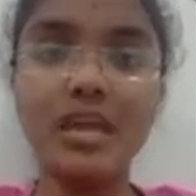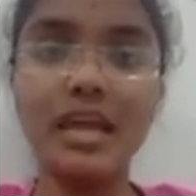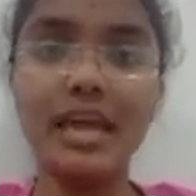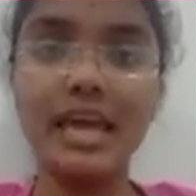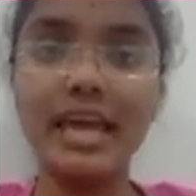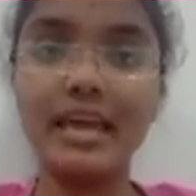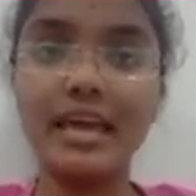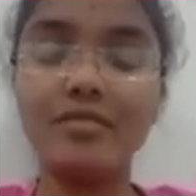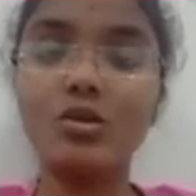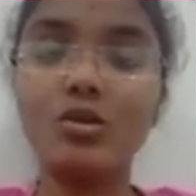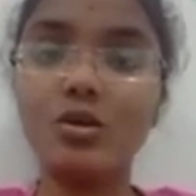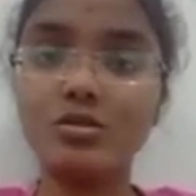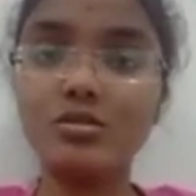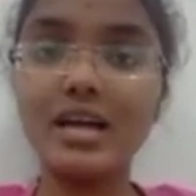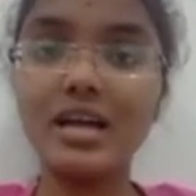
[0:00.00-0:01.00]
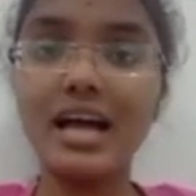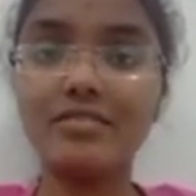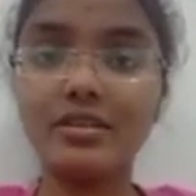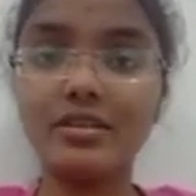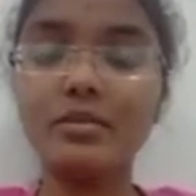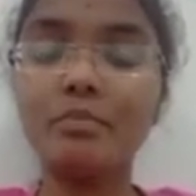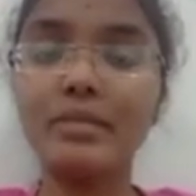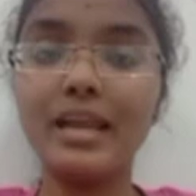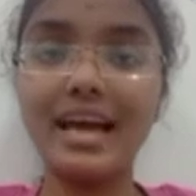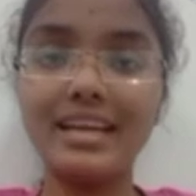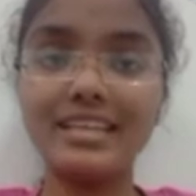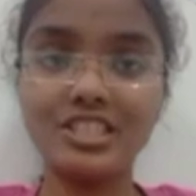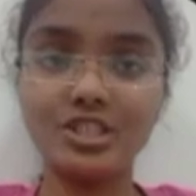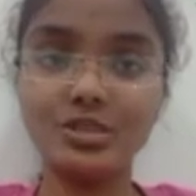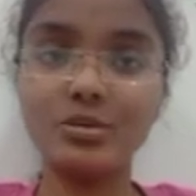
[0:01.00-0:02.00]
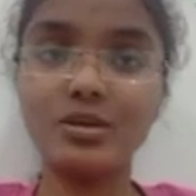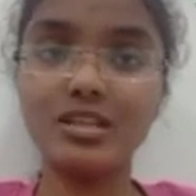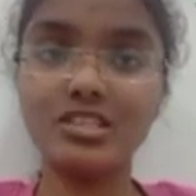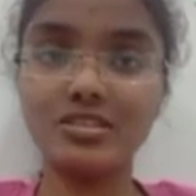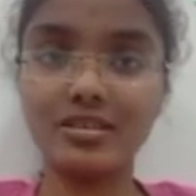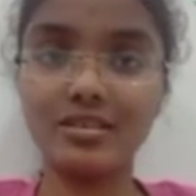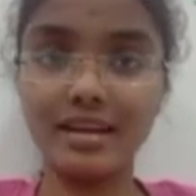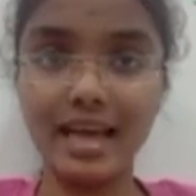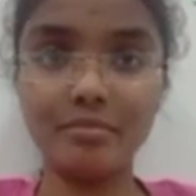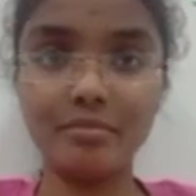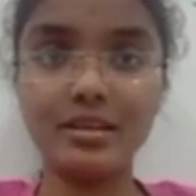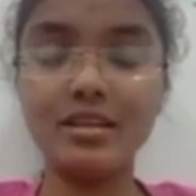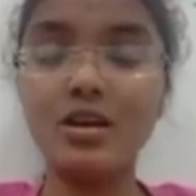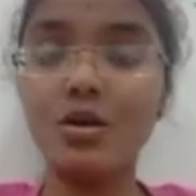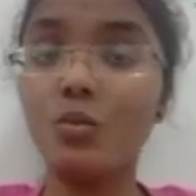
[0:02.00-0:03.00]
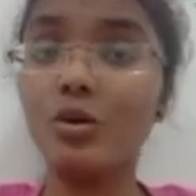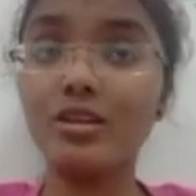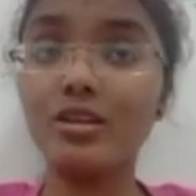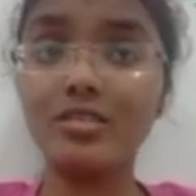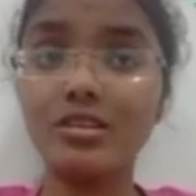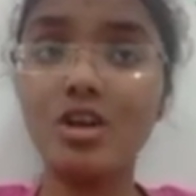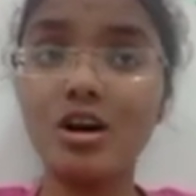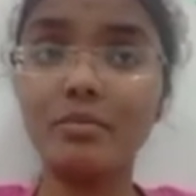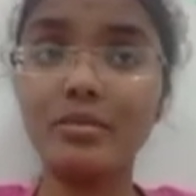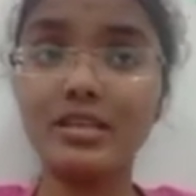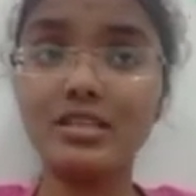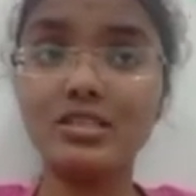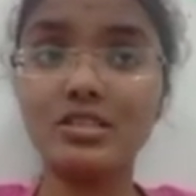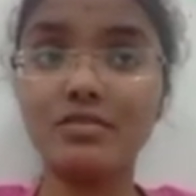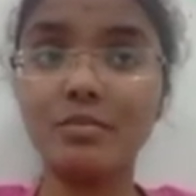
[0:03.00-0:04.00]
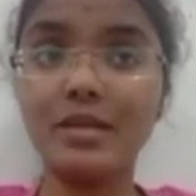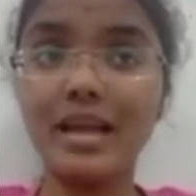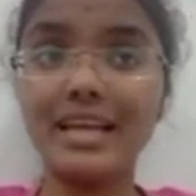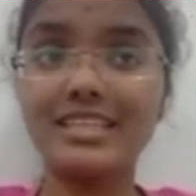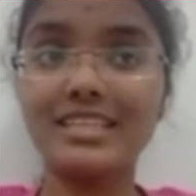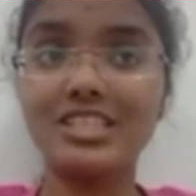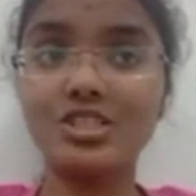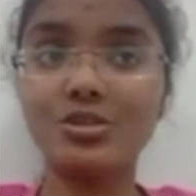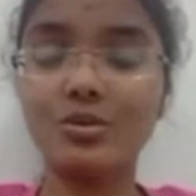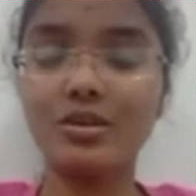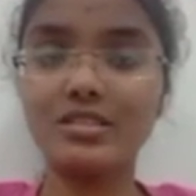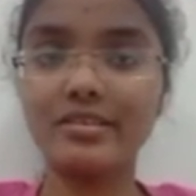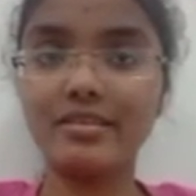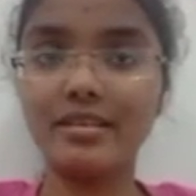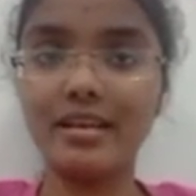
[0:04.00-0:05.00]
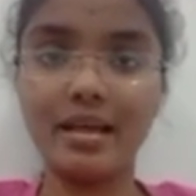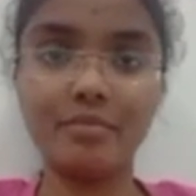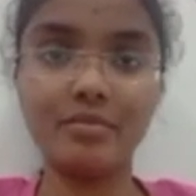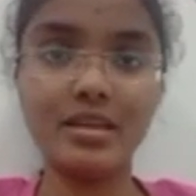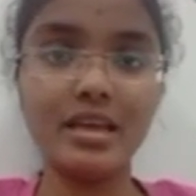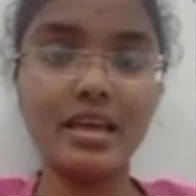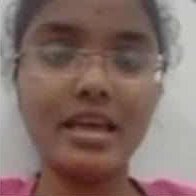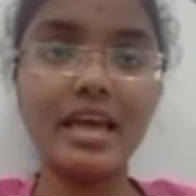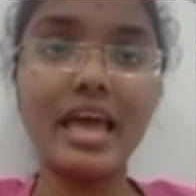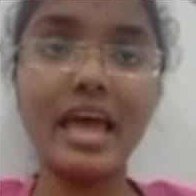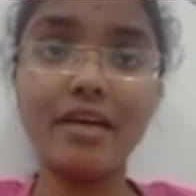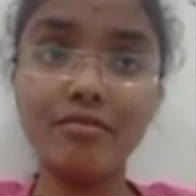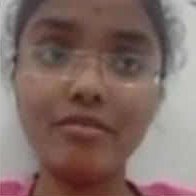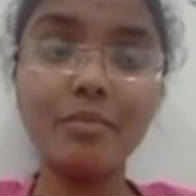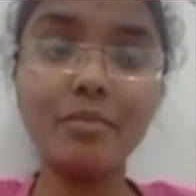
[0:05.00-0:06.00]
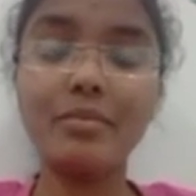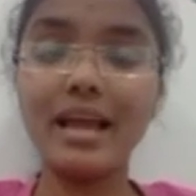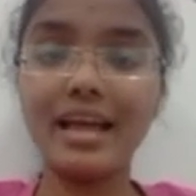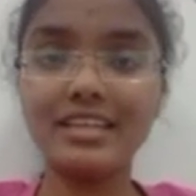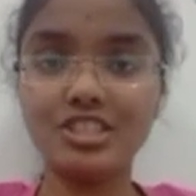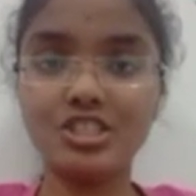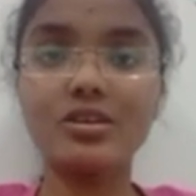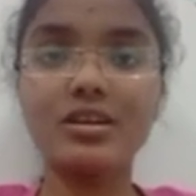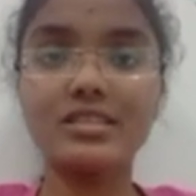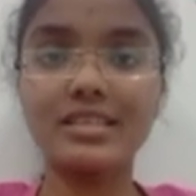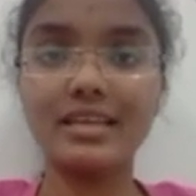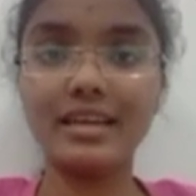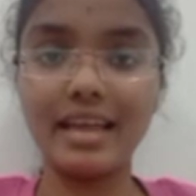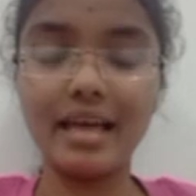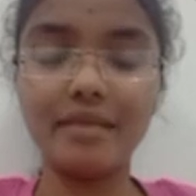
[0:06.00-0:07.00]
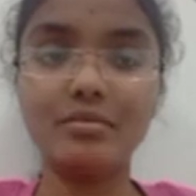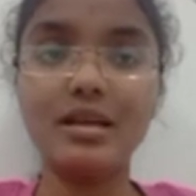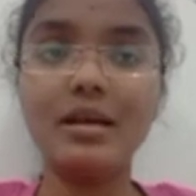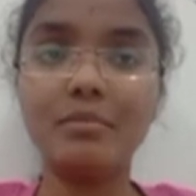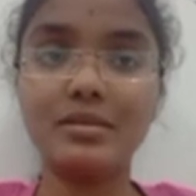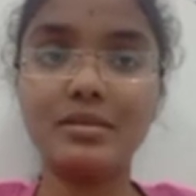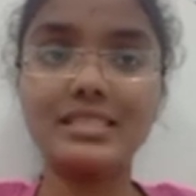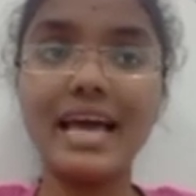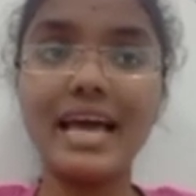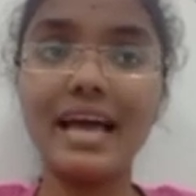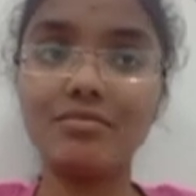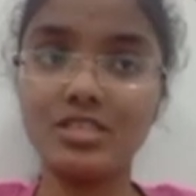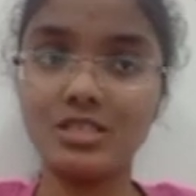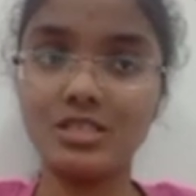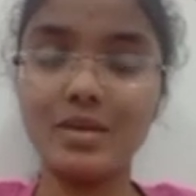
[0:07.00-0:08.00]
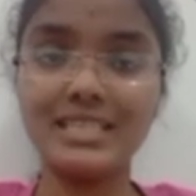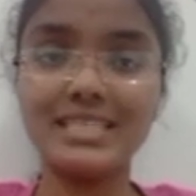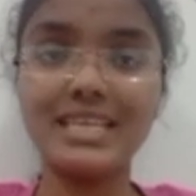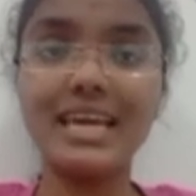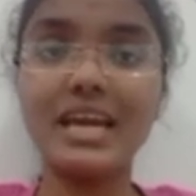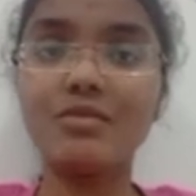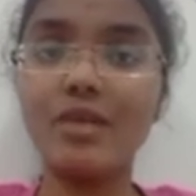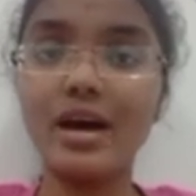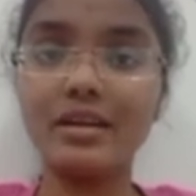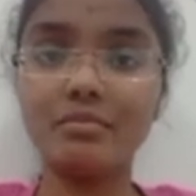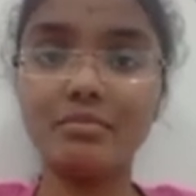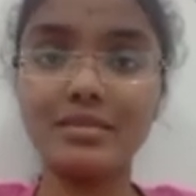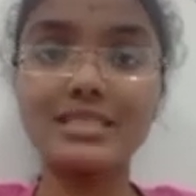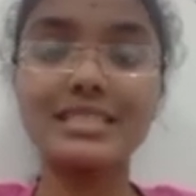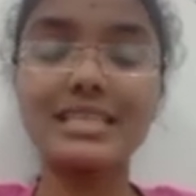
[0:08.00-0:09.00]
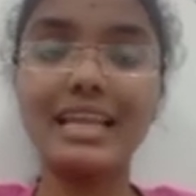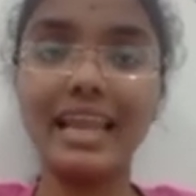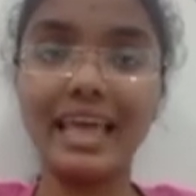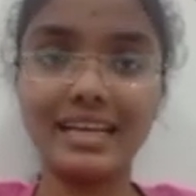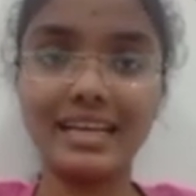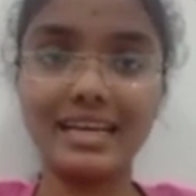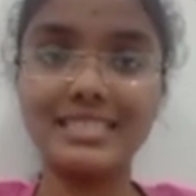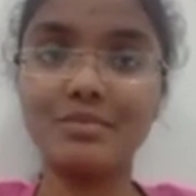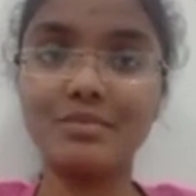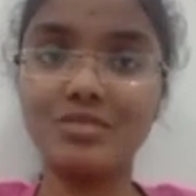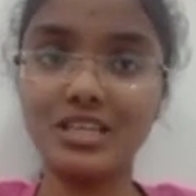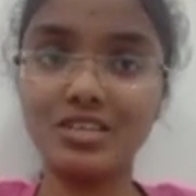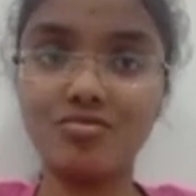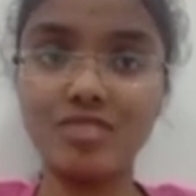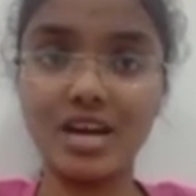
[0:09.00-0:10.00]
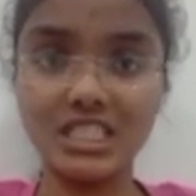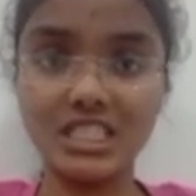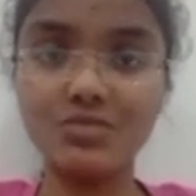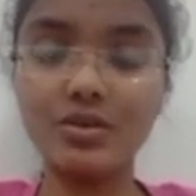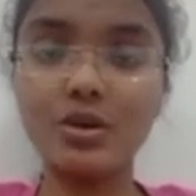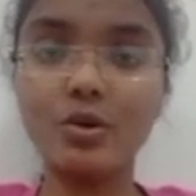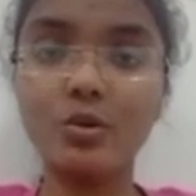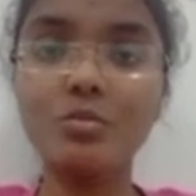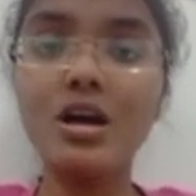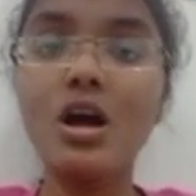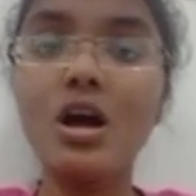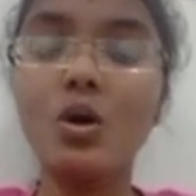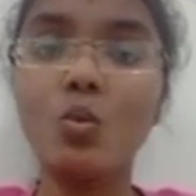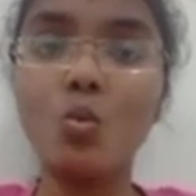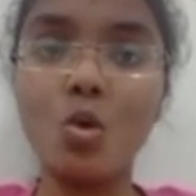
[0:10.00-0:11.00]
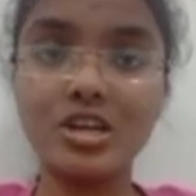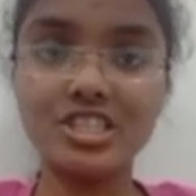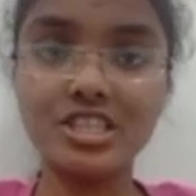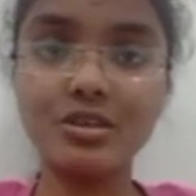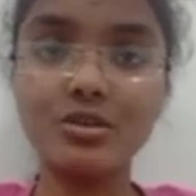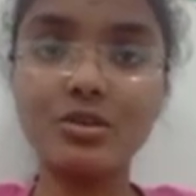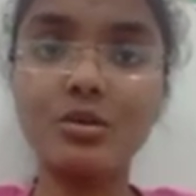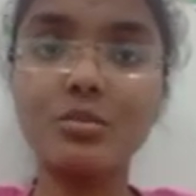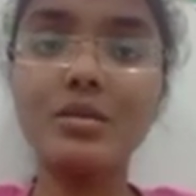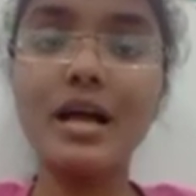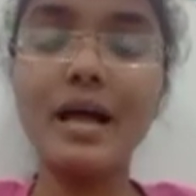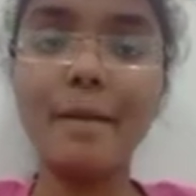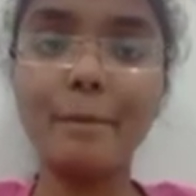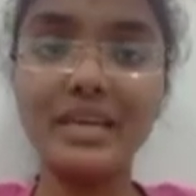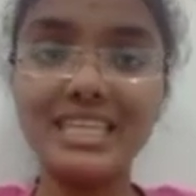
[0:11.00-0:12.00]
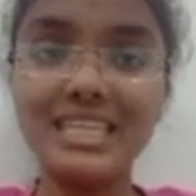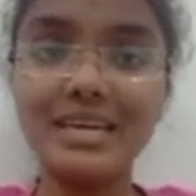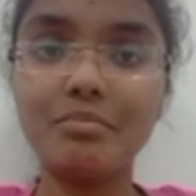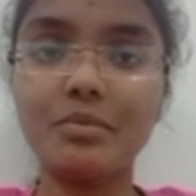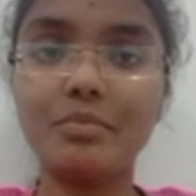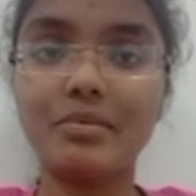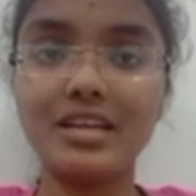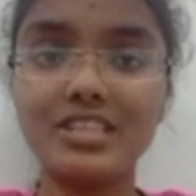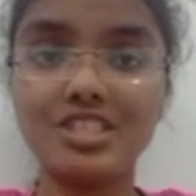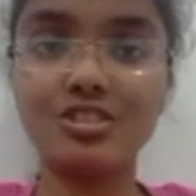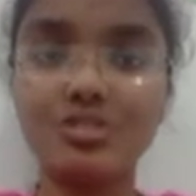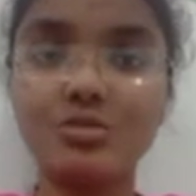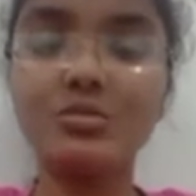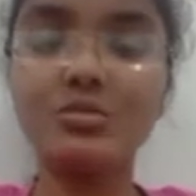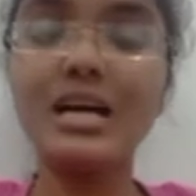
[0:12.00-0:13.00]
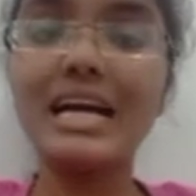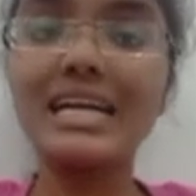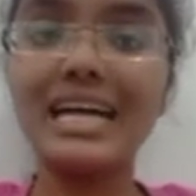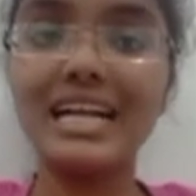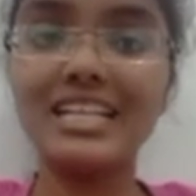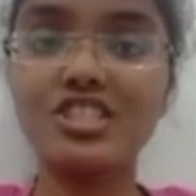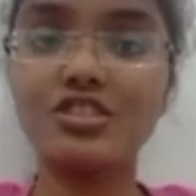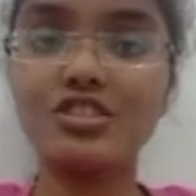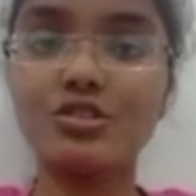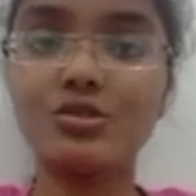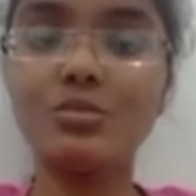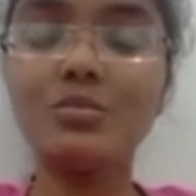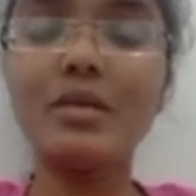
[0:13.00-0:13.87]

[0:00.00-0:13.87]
And we also have a plant tissue culture lab. What are the components of a plant tissue culture lab? Every plant tissue culture lab must have these basic environments like aseptic transfer room, washing room, media preparation room, culture room,